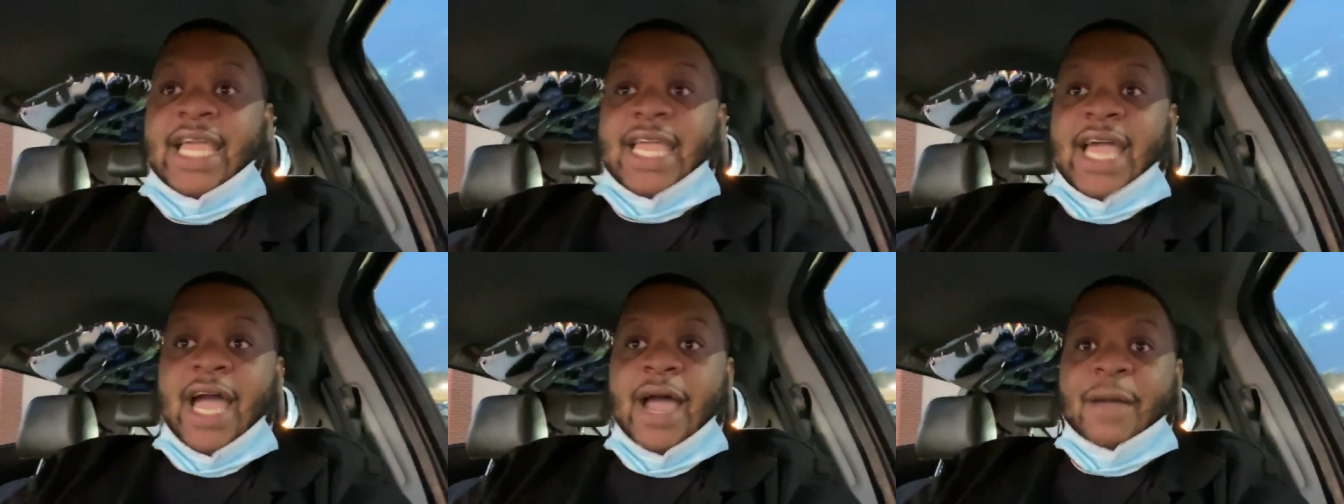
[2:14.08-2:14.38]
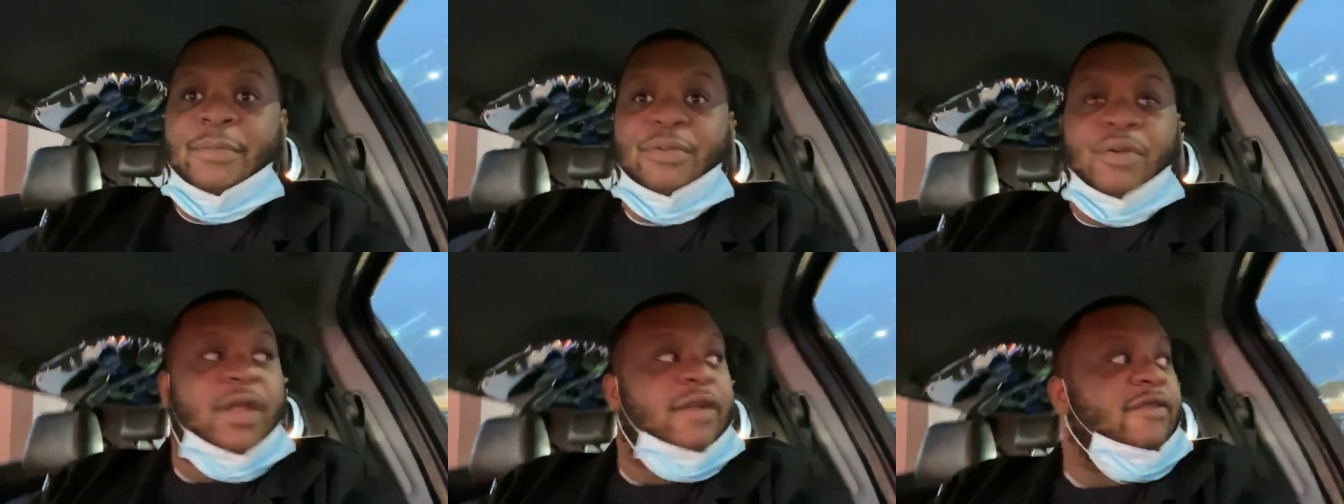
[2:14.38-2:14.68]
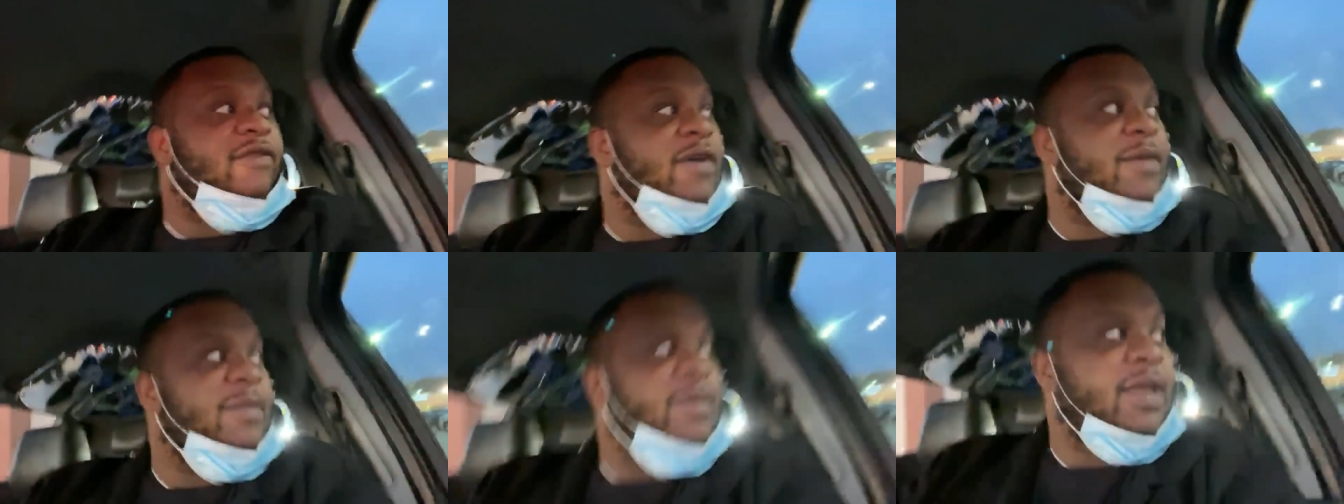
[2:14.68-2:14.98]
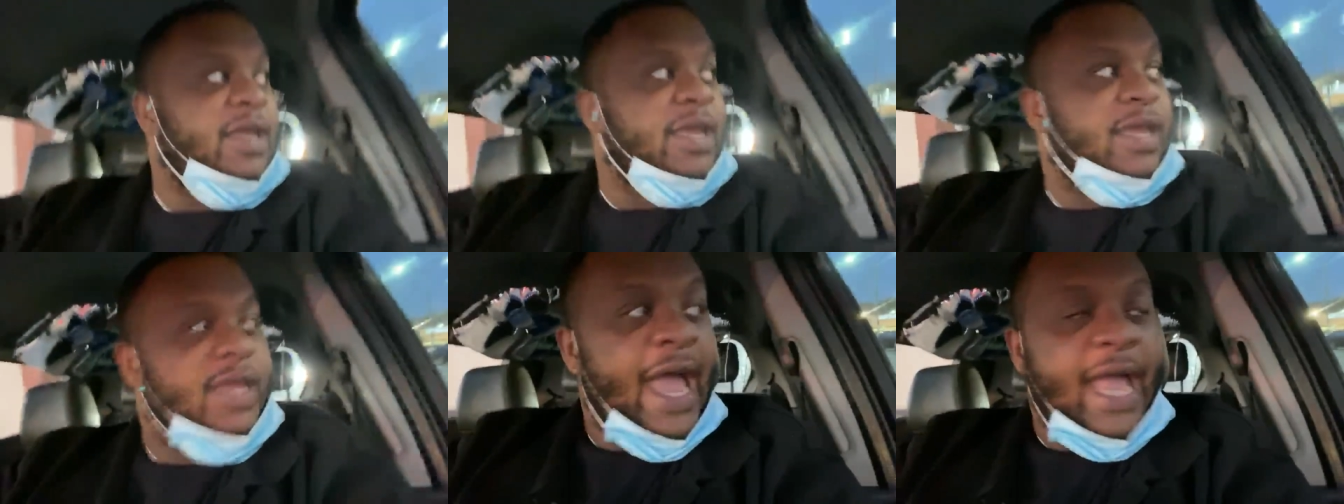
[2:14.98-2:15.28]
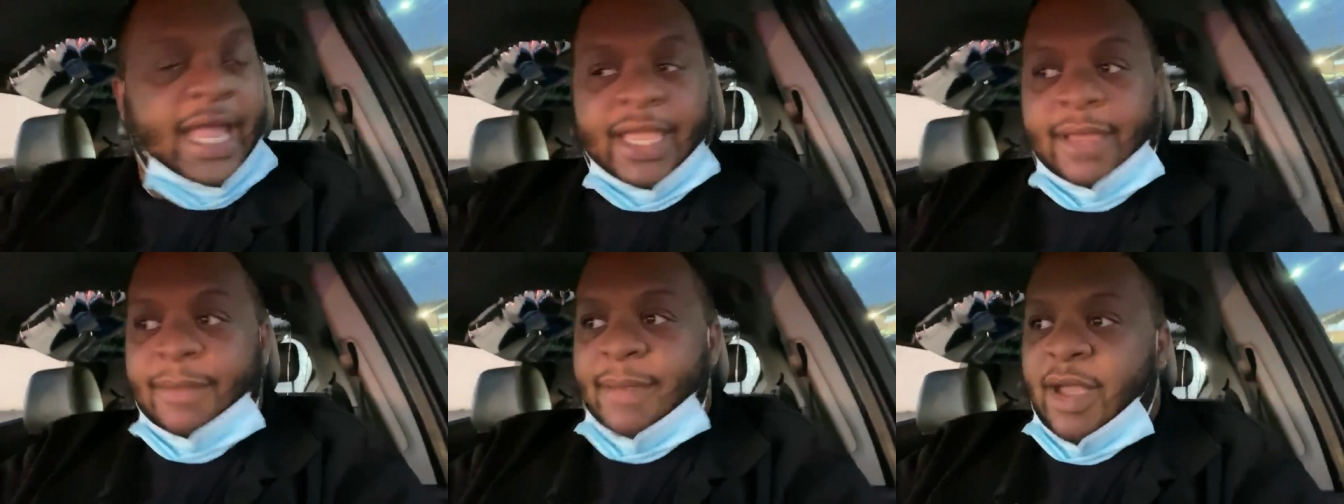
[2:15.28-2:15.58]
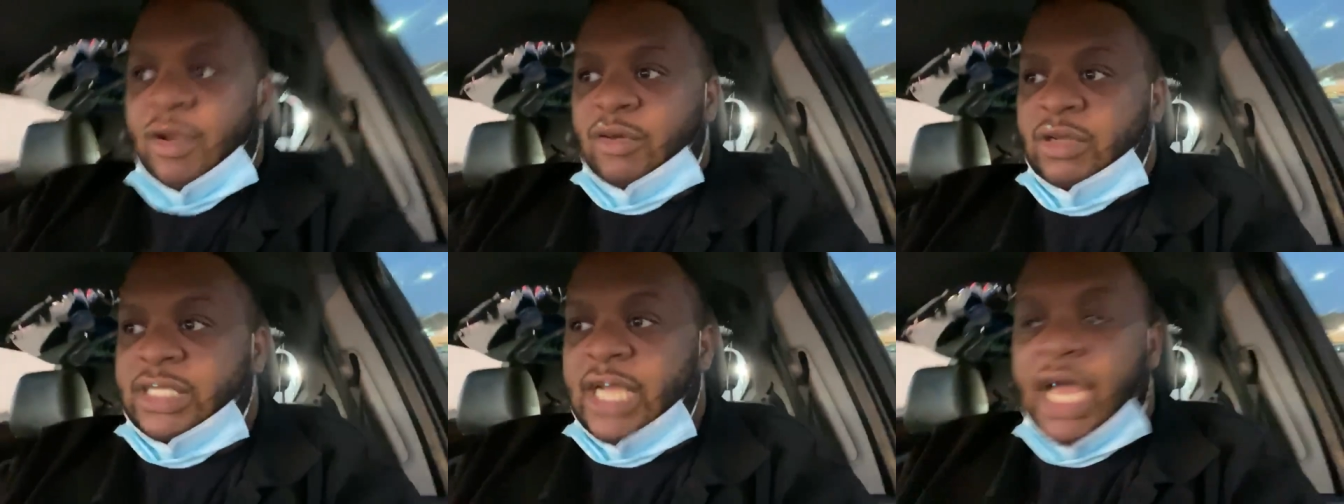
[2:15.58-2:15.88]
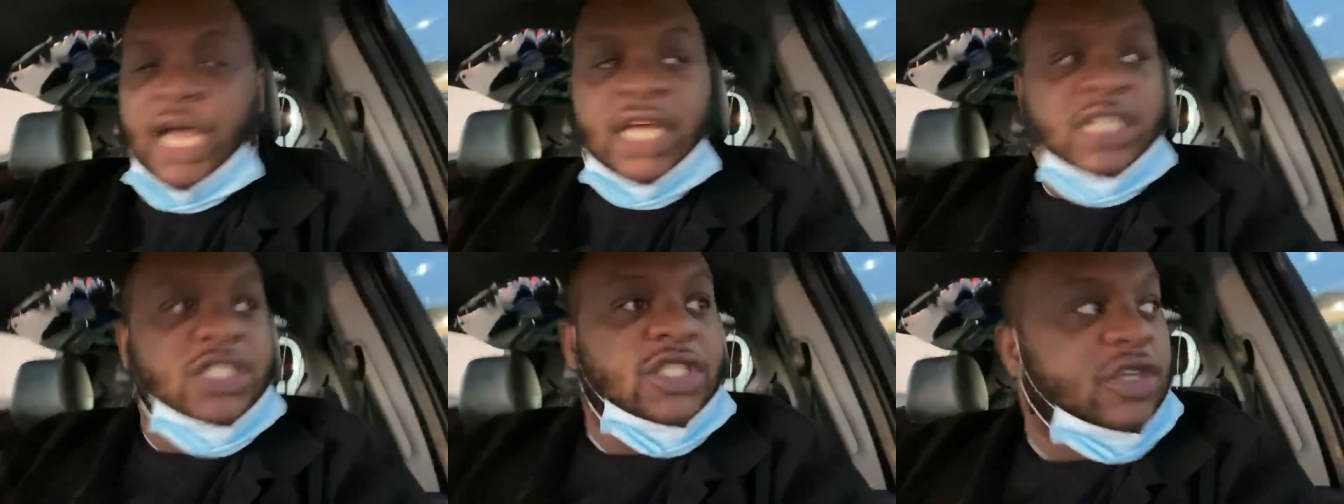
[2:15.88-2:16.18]
yeah, y'all pray for me. I get back with
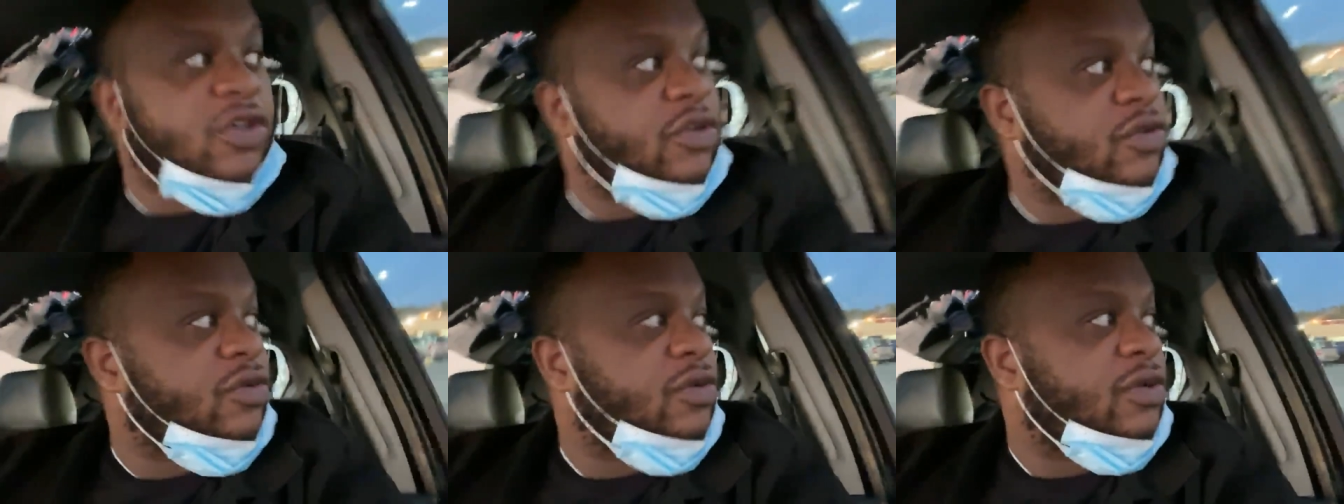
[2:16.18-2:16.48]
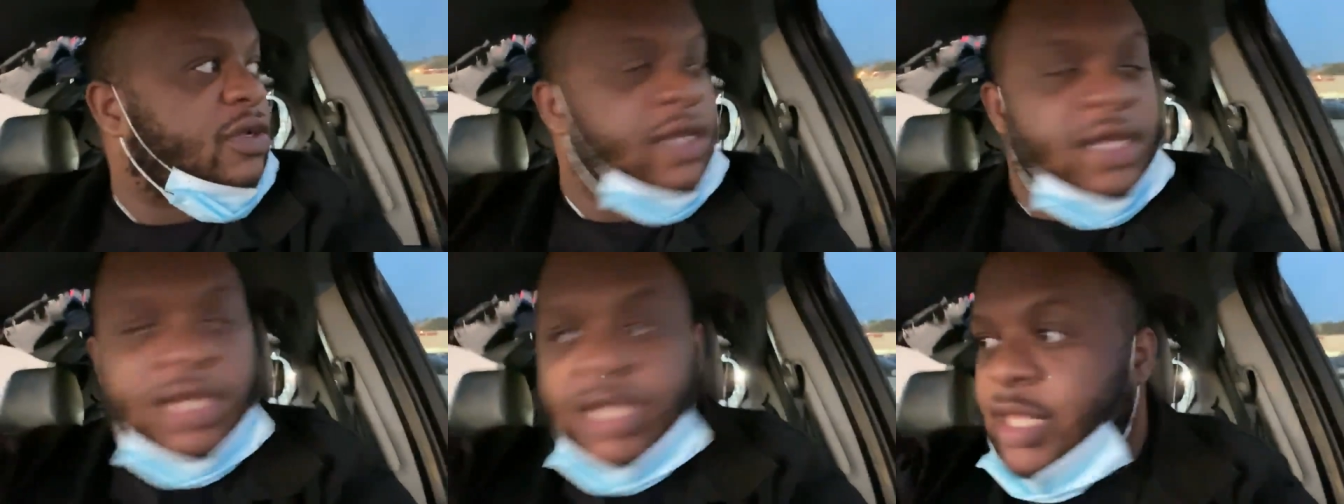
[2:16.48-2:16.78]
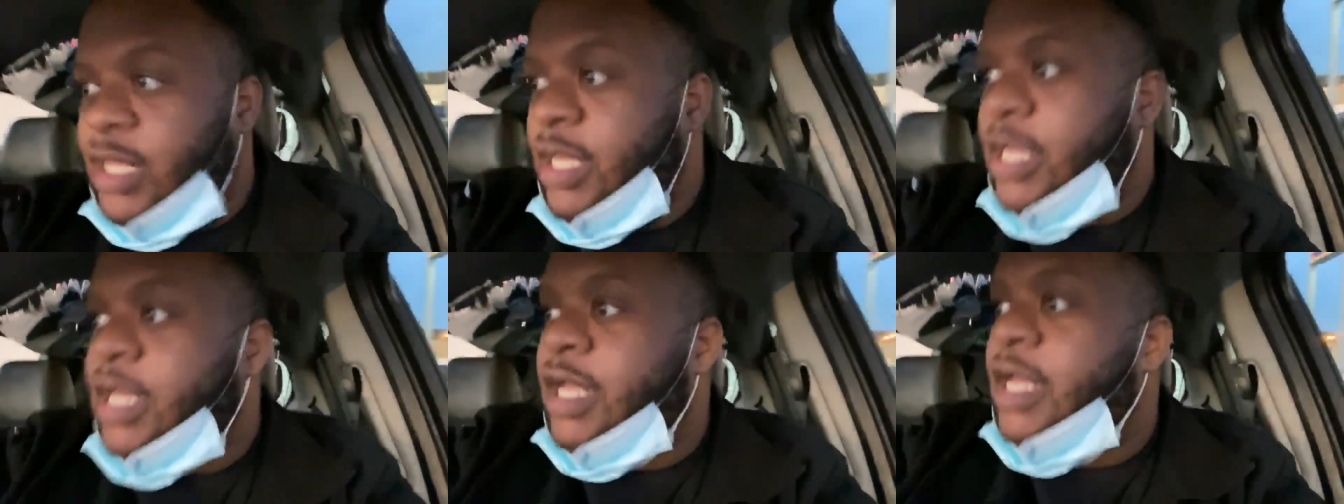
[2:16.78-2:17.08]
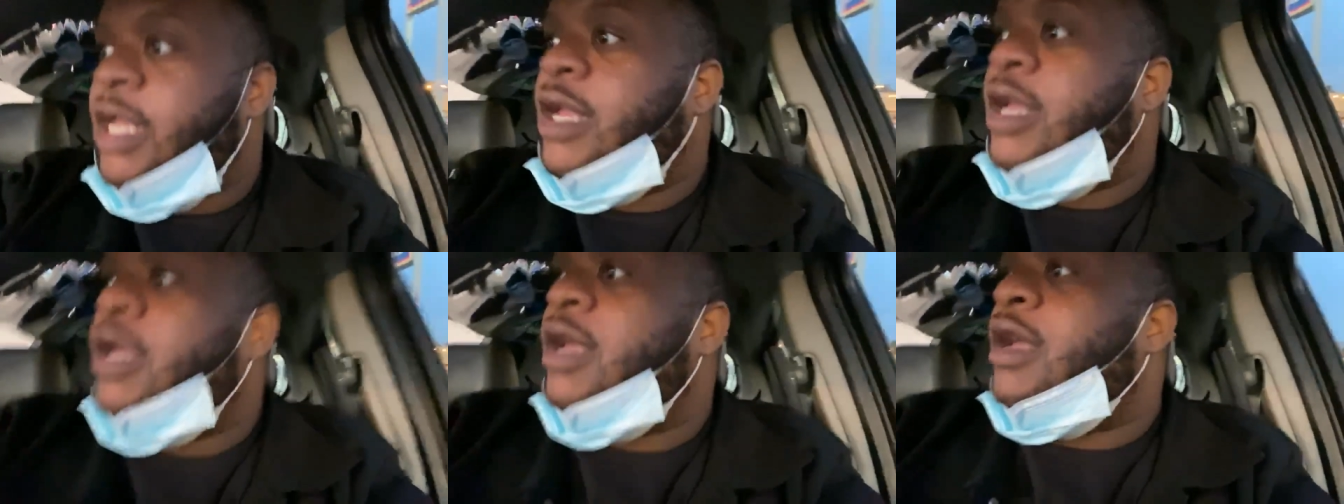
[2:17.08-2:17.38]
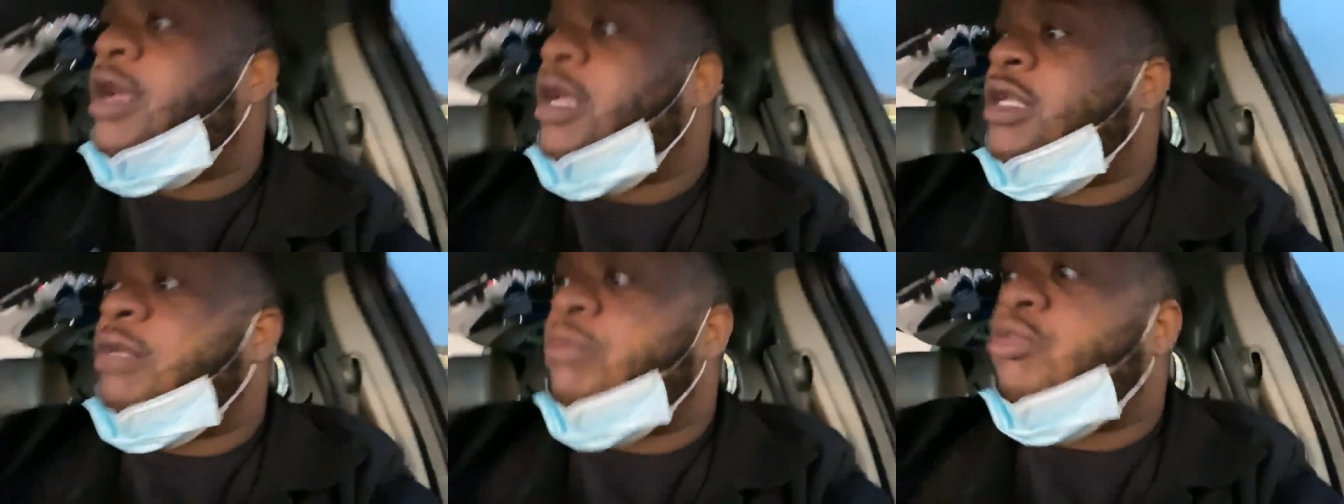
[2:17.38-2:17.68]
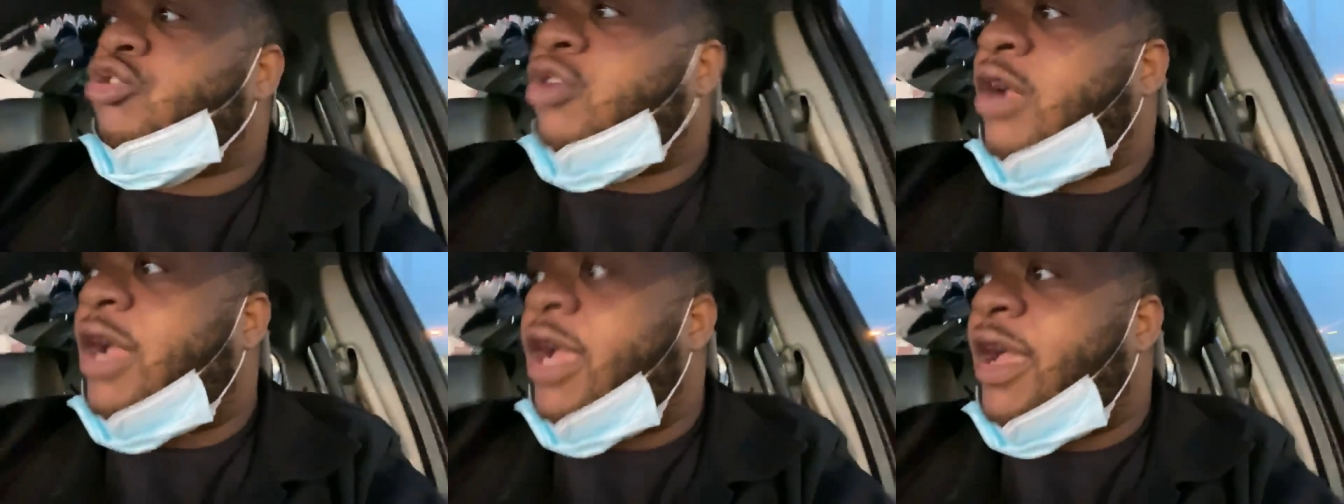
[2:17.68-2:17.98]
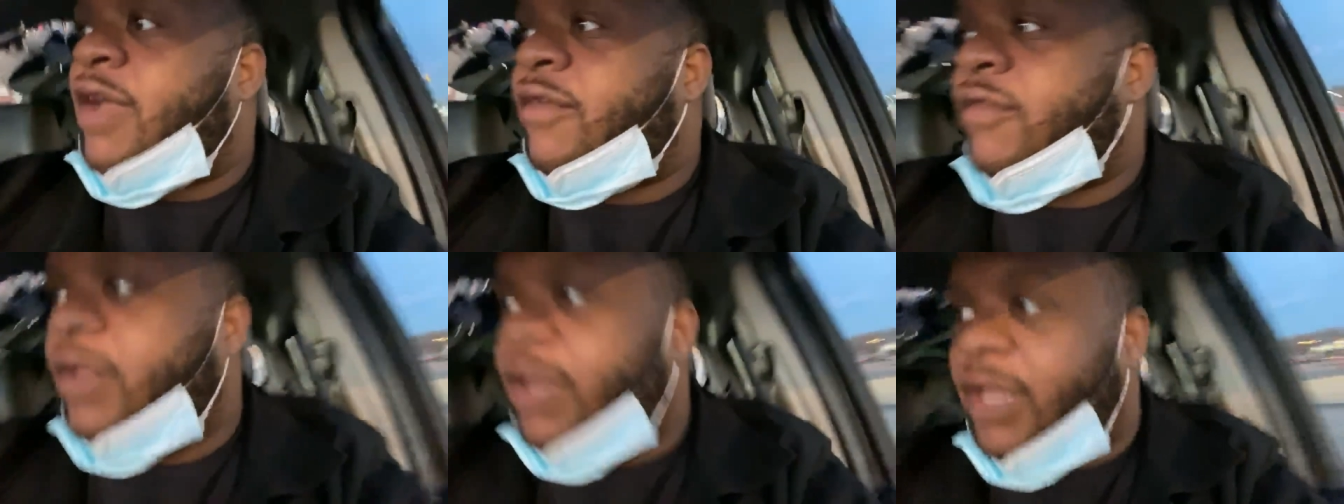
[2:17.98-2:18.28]
y'all soon. Cause I'm
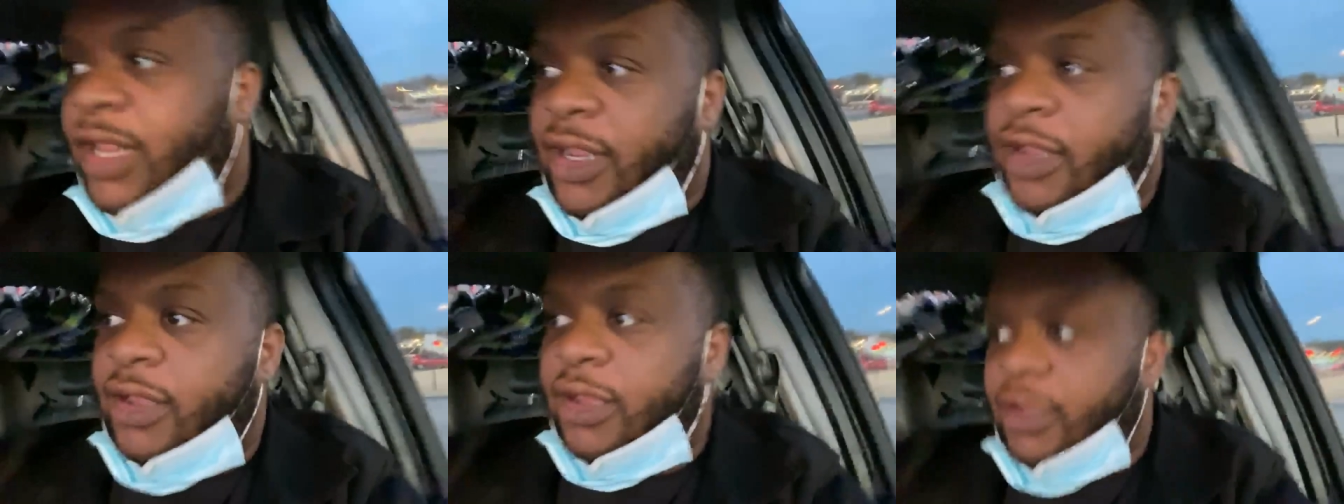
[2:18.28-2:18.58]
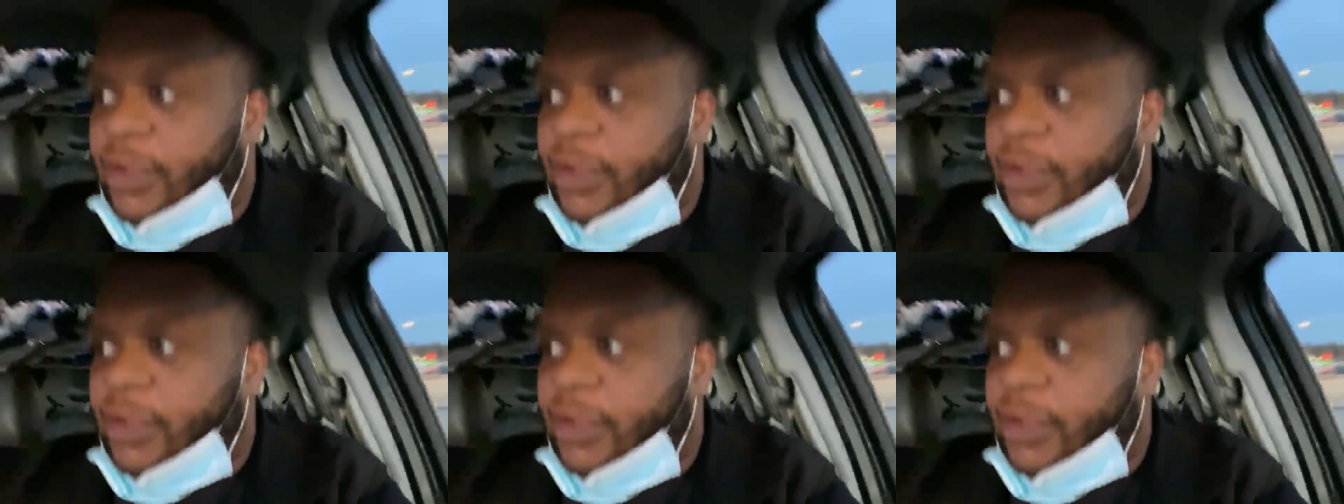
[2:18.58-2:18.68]
driving and uh,